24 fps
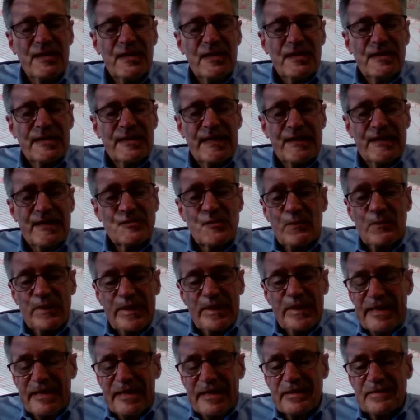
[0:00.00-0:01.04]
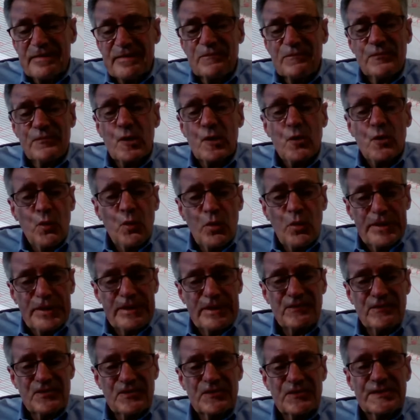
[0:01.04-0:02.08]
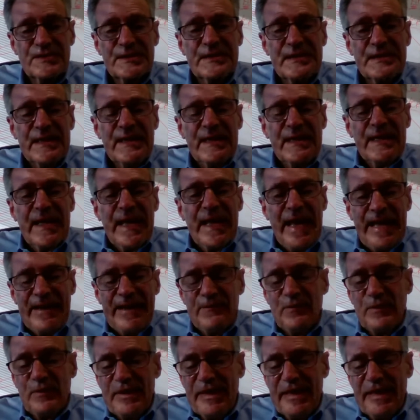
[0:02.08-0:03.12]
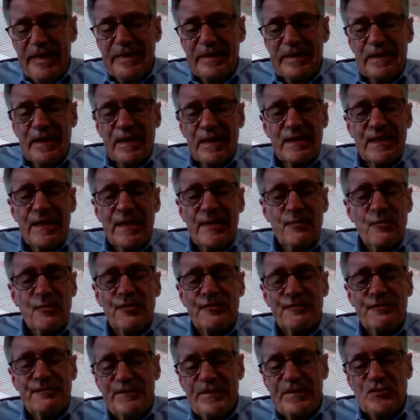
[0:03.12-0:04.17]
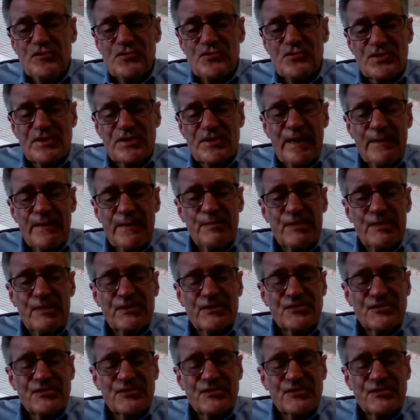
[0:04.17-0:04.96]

that's when we added recording to it, and we added a lot more features and capabilities.